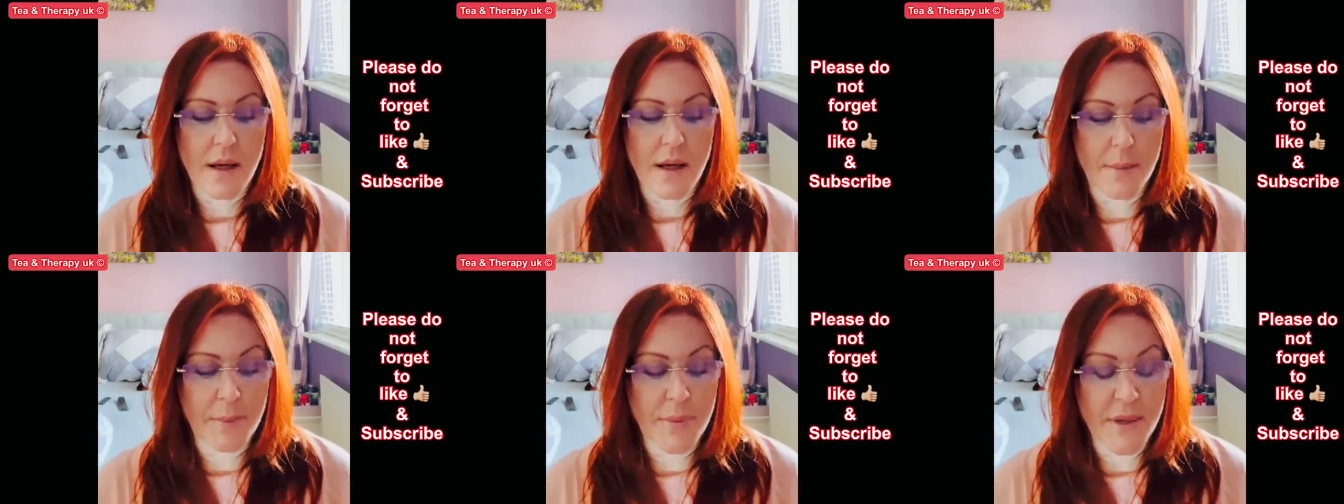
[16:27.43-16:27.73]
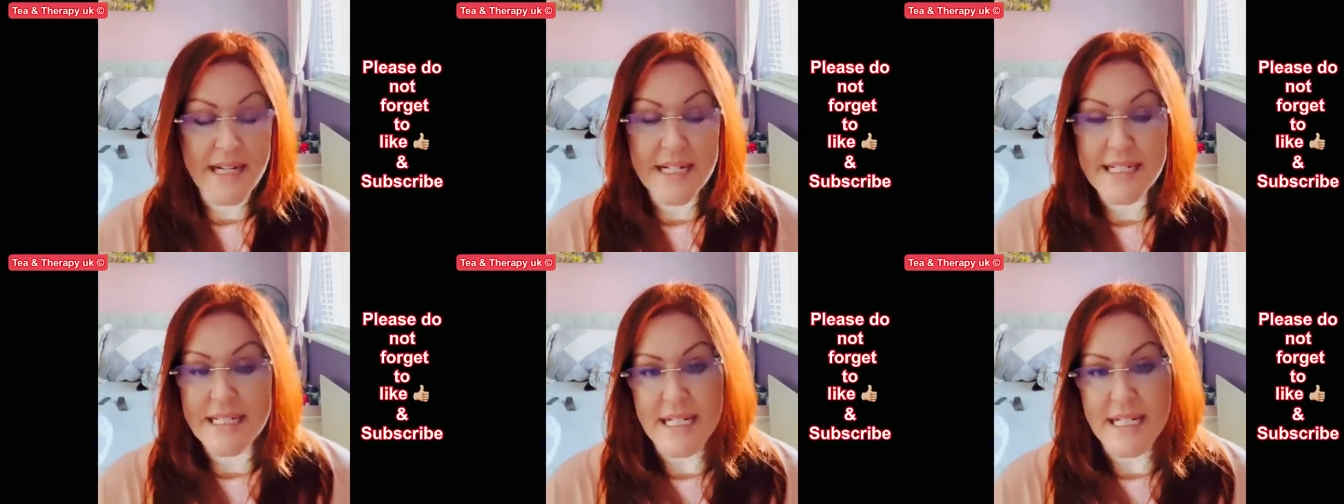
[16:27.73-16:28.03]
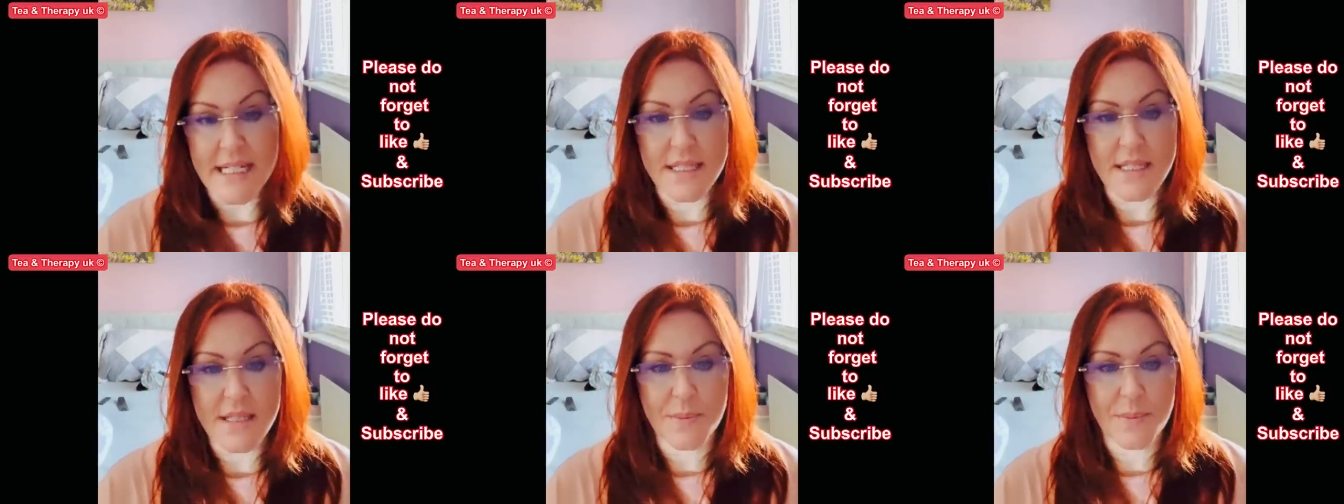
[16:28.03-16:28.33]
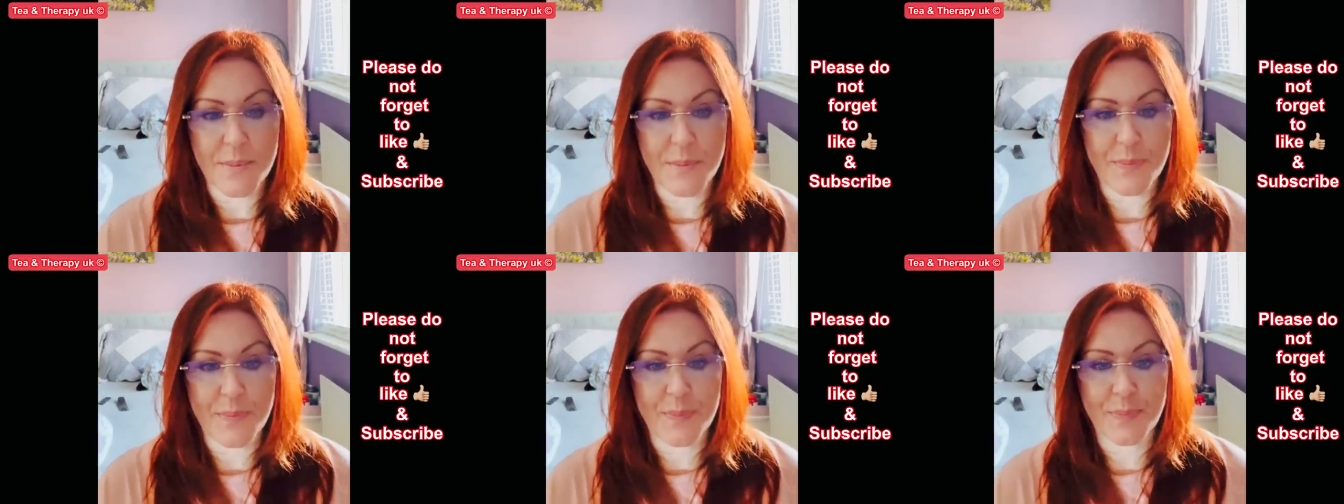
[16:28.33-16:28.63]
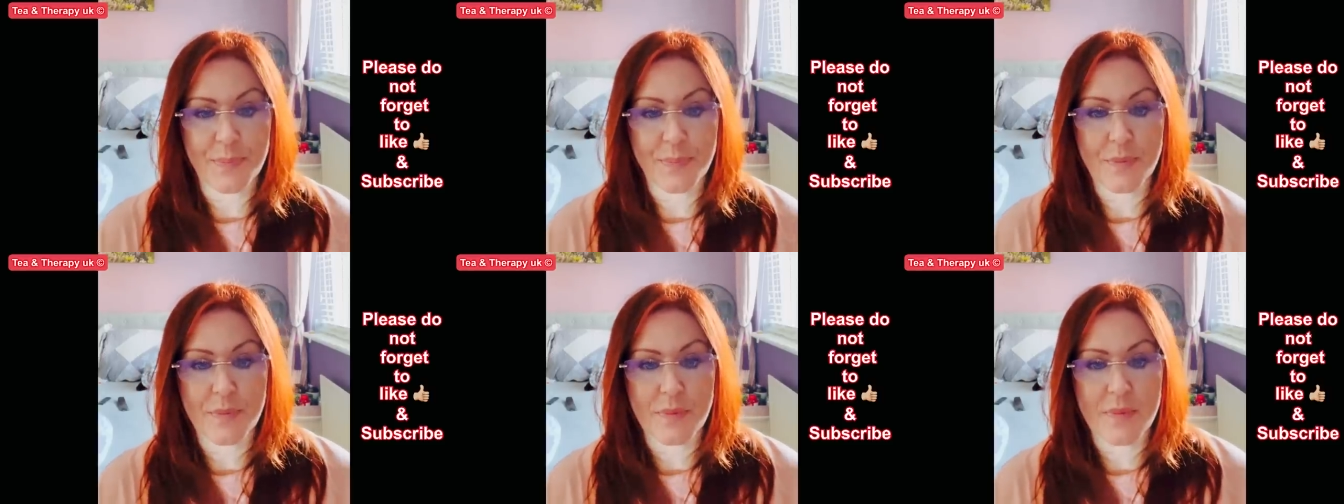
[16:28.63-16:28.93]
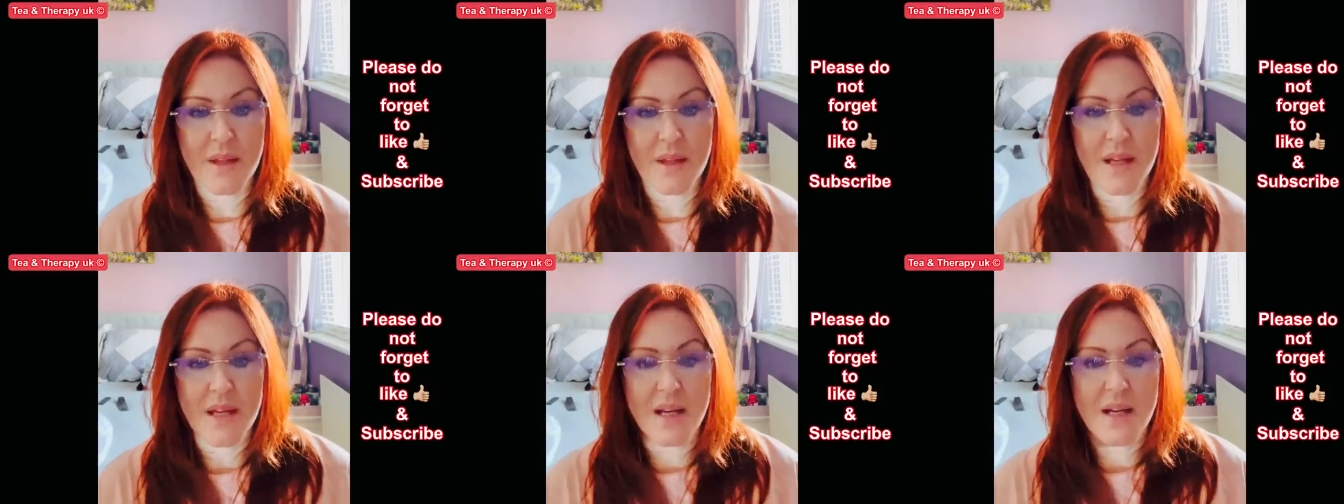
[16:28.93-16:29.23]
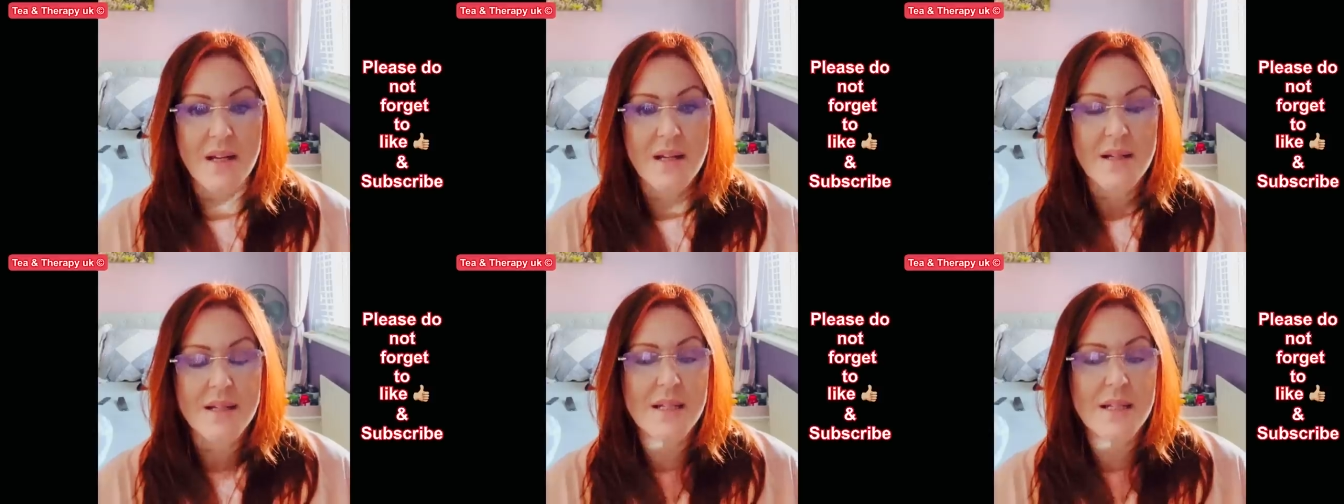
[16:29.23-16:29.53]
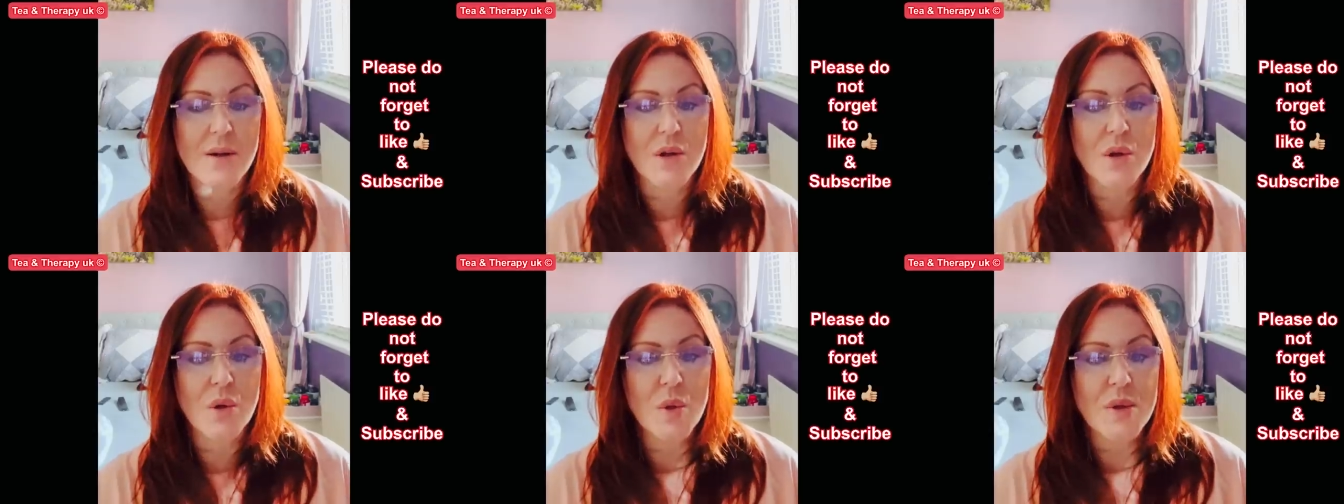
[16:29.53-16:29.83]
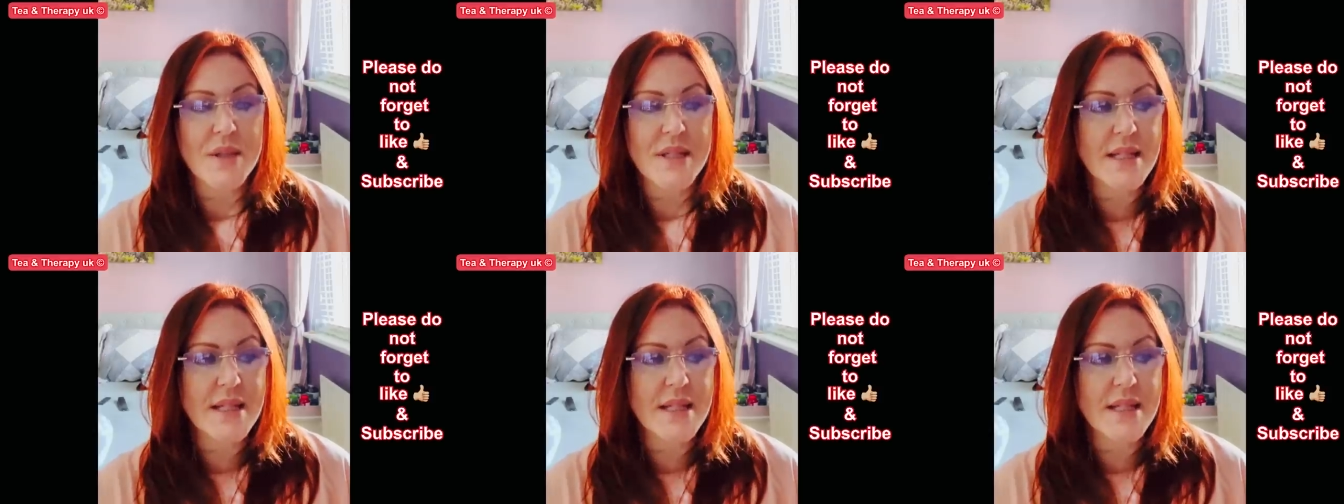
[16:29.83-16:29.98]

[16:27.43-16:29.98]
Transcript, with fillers: But he did. So, of course,